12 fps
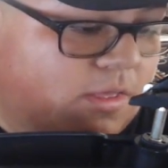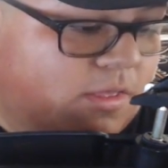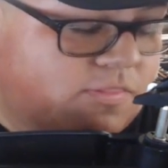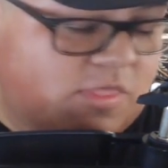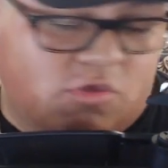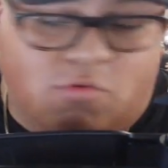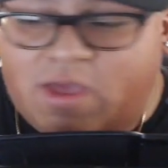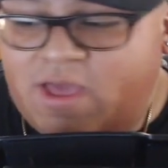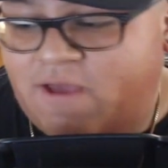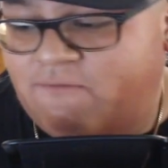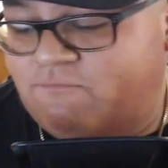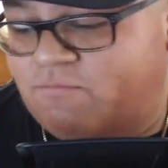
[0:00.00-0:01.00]
that you
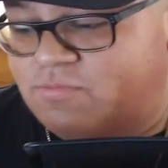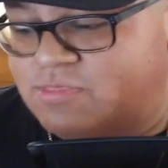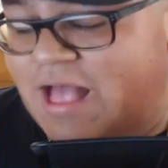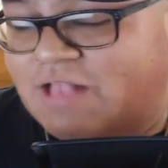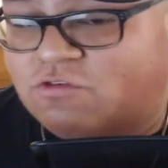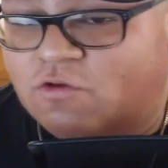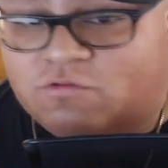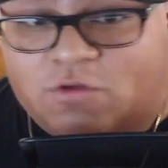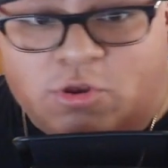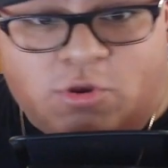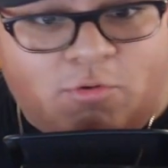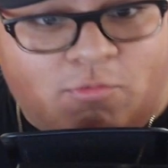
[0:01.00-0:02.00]
have, not just
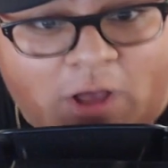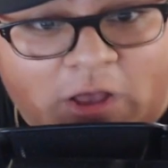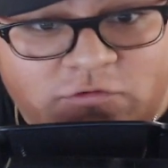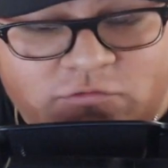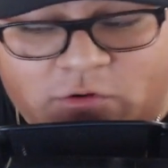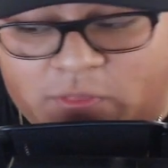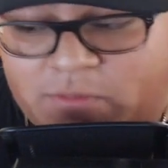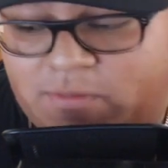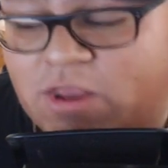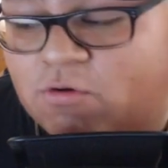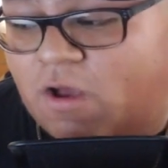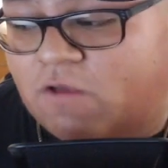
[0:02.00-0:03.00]
on your roster, on the
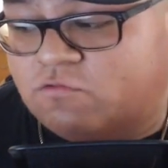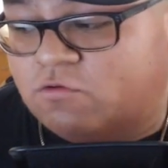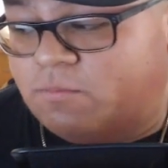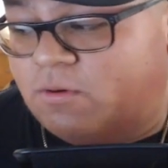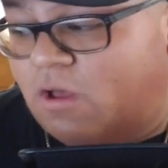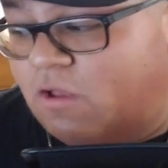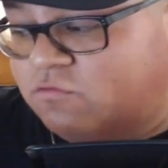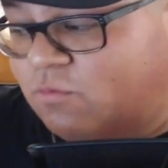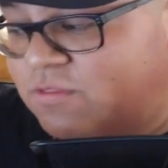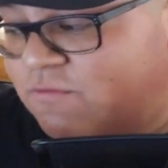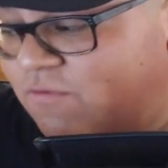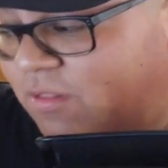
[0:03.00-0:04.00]
main roster, but also
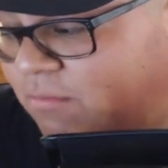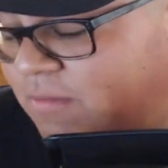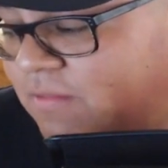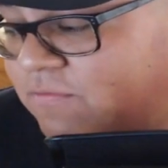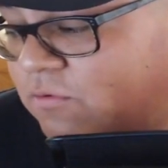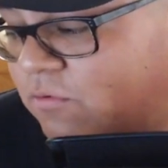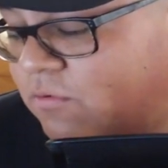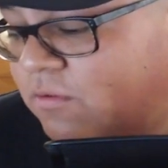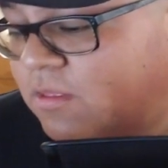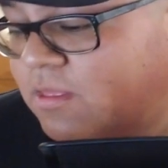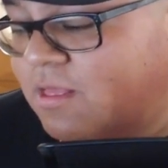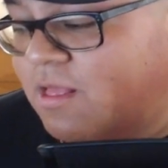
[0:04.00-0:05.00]
in developmental,
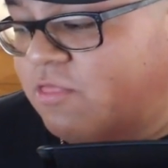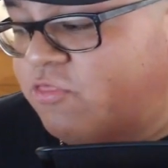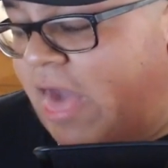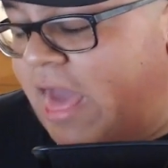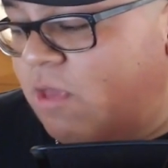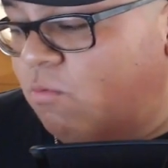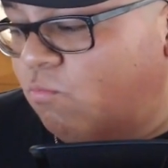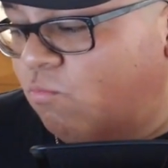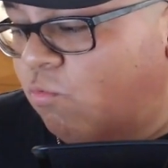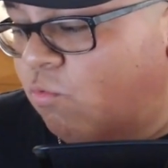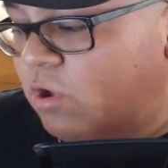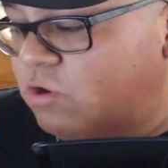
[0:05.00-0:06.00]
that
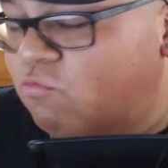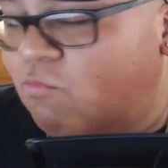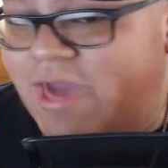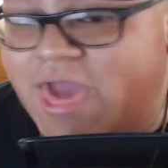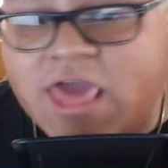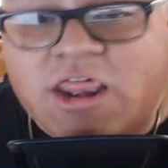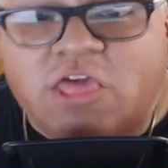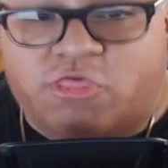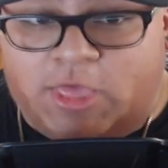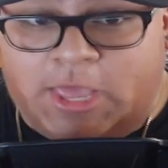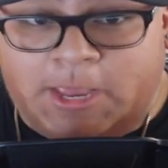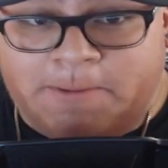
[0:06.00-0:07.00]
would do
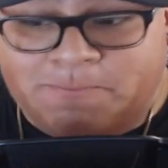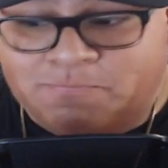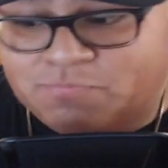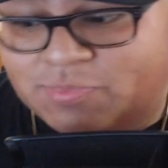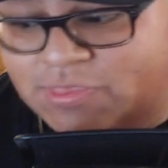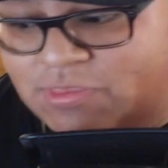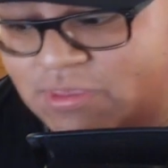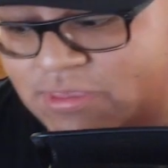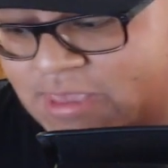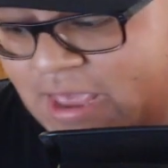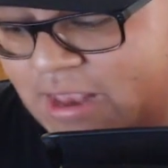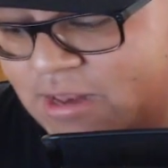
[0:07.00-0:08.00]
anything to
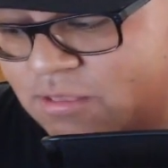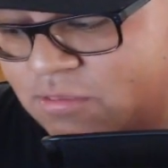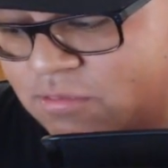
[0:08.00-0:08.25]
get,